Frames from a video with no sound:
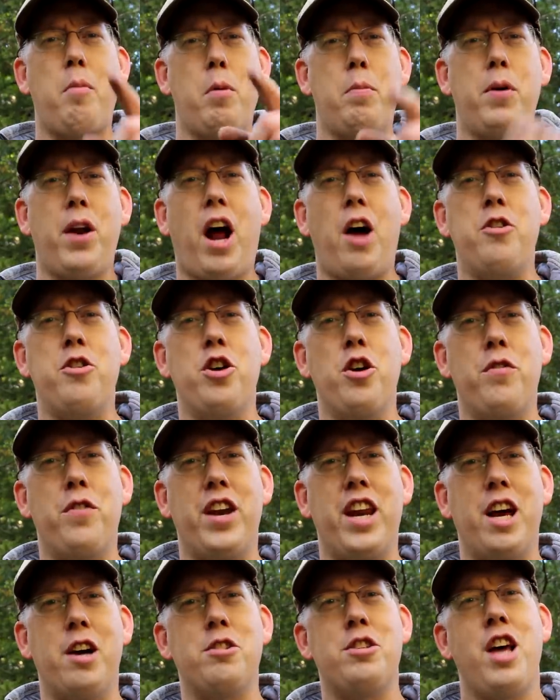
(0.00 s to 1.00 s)
We put out new
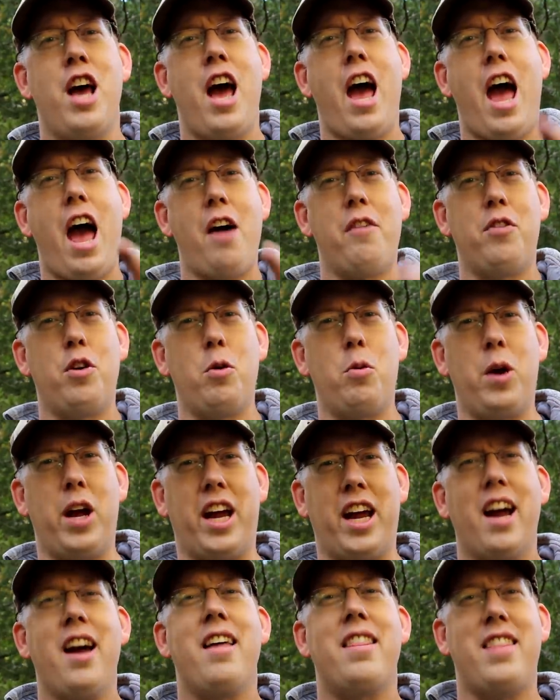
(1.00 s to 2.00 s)
videos every week.